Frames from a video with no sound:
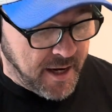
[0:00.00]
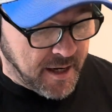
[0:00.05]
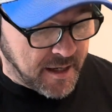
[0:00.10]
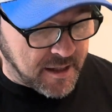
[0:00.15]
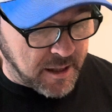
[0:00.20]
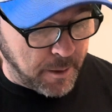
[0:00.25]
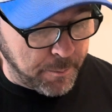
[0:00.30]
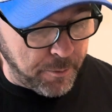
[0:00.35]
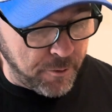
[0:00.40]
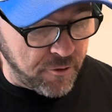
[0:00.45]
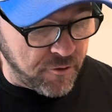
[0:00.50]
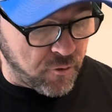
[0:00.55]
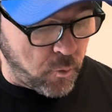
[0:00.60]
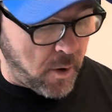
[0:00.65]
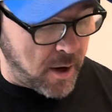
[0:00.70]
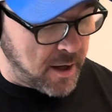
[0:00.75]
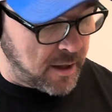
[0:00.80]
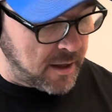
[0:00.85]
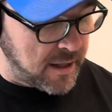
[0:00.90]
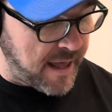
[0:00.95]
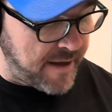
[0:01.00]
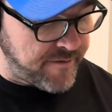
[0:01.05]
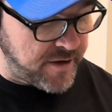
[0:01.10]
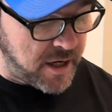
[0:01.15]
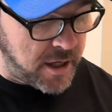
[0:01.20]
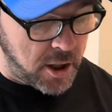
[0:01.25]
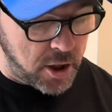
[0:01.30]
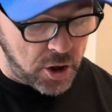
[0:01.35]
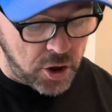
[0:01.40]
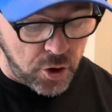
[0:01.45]
Clippers
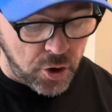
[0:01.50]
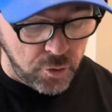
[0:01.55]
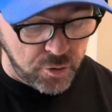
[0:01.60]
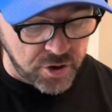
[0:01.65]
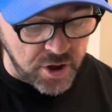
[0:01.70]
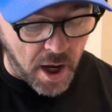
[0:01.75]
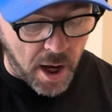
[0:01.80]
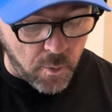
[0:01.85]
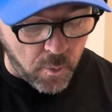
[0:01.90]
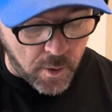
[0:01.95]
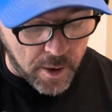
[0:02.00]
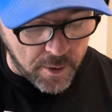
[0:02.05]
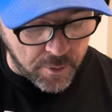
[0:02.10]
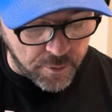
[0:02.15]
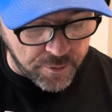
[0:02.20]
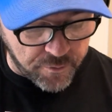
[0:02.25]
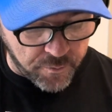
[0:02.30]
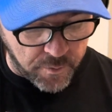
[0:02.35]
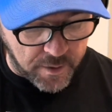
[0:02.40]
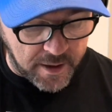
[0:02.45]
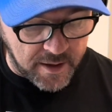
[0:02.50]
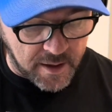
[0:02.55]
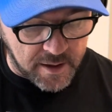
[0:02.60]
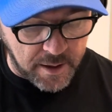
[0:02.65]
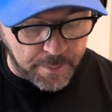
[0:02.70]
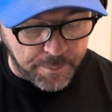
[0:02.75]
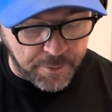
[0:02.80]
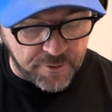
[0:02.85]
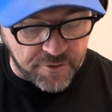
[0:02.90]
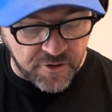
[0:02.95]
111, Utah 103. The
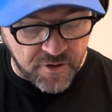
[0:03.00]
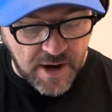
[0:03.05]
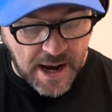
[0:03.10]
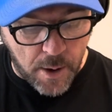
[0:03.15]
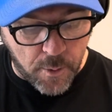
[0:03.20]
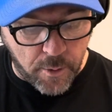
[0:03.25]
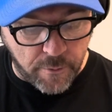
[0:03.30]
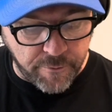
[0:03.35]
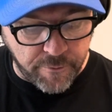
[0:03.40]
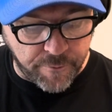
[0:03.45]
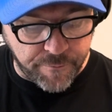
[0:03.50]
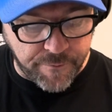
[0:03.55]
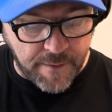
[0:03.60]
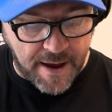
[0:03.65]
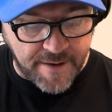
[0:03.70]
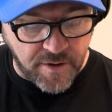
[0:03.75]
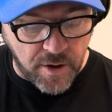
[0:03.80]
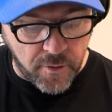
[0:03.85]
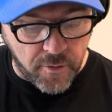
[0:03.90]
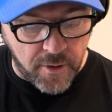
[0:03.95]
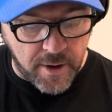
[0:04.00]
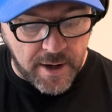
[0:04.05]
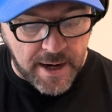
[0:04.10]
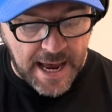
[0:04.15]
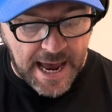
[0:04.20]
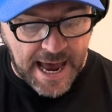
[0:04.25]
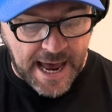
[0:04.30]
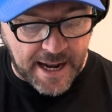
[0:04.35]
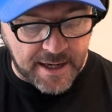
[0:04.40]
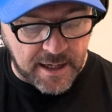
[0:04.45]
Clippers are now over 500
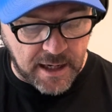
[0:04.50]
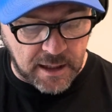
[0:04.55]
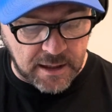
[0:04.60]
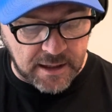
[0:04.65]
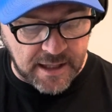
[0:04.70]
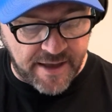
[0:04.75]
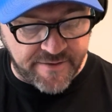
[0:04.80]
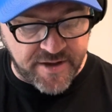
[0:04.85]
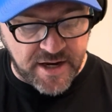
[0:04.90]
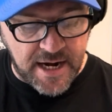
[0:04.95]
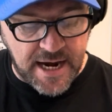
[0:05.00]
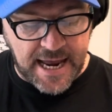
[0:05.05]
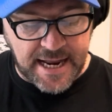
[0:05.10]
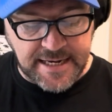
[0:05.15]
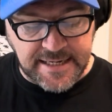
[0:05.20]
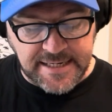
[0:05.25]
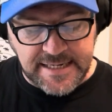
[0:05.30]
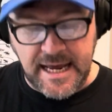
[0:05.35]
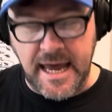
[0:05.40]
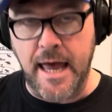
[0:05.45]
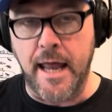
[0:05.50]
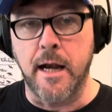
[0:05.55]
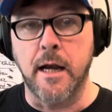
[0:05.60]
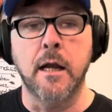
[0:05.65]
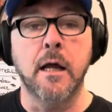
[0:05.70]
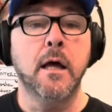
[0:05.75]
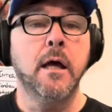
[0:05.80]
at 11 and 10.